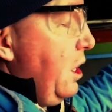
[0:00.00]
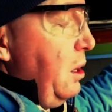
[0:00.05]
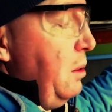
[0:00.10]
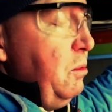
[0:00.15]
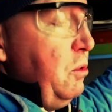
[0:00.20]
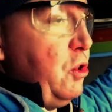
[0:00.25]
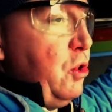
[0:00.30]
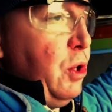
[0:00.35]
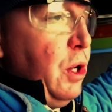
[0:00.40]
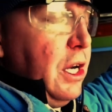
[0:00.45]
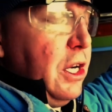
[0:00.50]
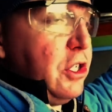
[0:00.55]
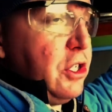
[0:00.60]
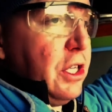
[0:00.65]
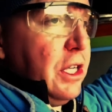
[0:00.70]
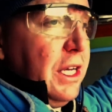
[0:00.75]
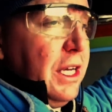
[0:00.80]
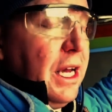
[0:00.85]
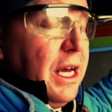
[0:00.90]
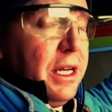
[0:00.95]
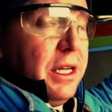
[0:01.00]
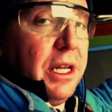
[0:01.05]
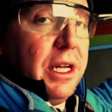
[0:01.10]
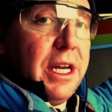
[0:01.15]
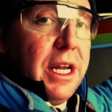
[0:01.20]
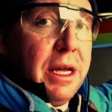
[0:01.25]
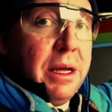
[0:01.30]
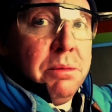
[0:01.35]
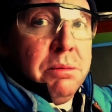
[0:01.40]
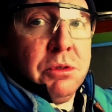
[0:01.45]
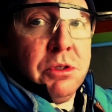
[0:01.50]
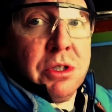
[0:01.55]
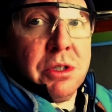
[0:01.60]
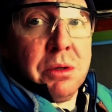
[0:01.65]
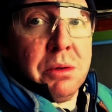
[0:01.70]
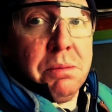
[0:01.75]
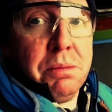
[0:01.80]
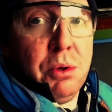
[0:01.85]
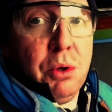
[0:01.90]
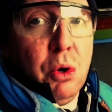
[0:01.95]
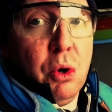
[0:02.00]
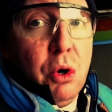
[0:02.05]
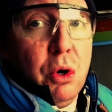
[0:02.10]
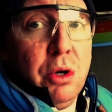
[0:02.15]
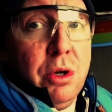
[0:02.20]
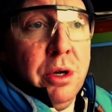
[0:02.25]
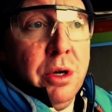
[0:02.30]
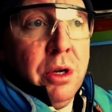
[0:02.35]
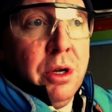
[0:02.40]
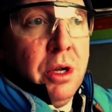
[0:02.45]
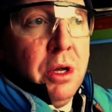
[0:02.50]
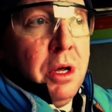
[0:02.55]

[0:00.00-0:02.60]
comes to actually getting the names put on,